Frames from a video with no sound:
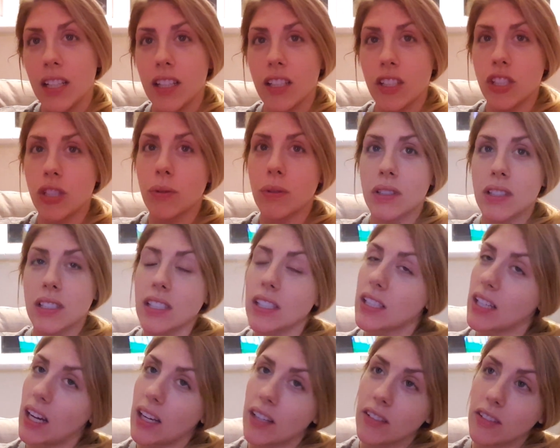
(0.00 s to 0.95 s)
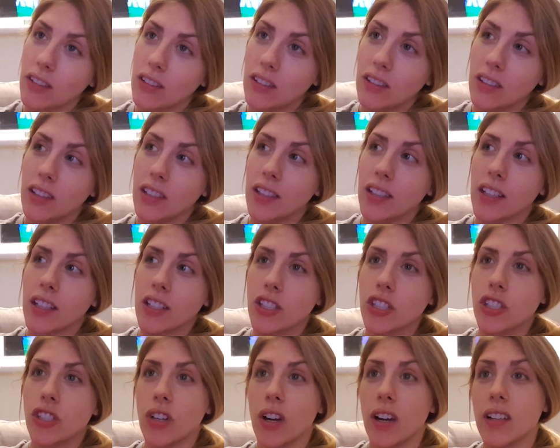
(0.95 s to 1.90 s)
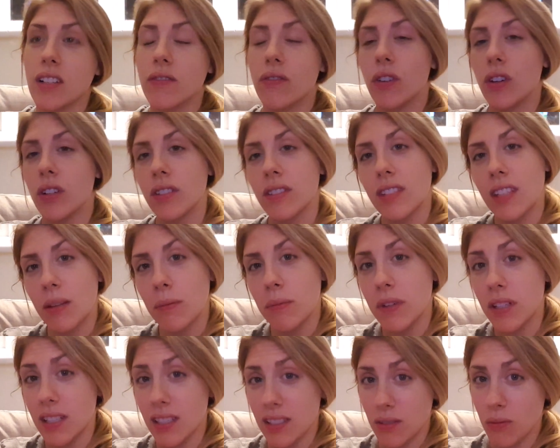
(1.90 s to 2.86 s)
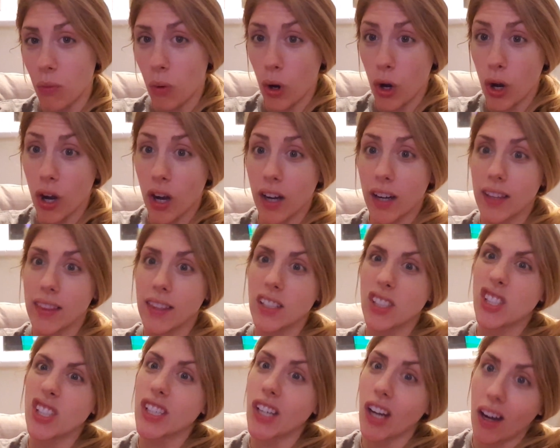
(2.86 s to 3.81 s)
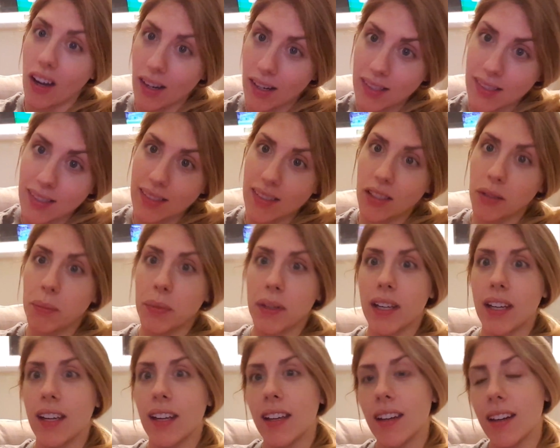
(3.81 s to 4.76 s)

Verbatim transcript: then she wants to cuddle, and then she tries to fall asleep and it doesn't work, and then she talks a little bit,